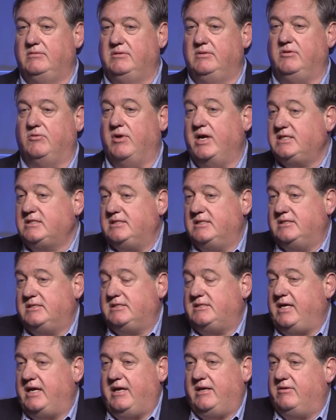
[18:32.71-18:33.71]
The rest of the
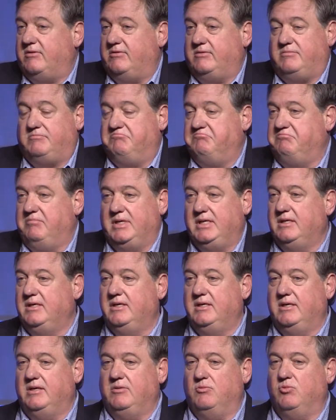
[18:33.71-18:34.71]
standard,
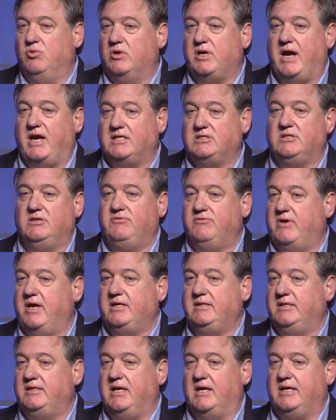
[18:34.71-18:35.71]
we're actually,
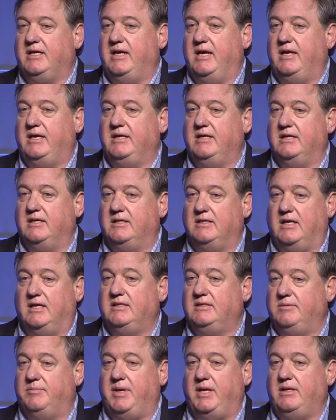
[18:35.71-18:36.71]
frankly, not getting a lot
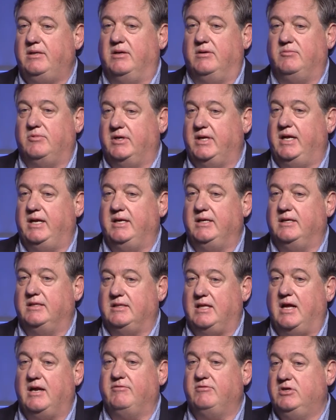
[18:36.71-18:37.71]
of debate on. We're getting a
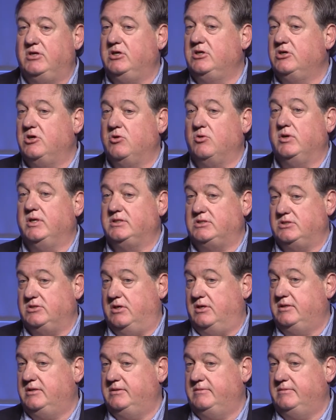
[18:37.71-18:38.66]
lot of concurrence on.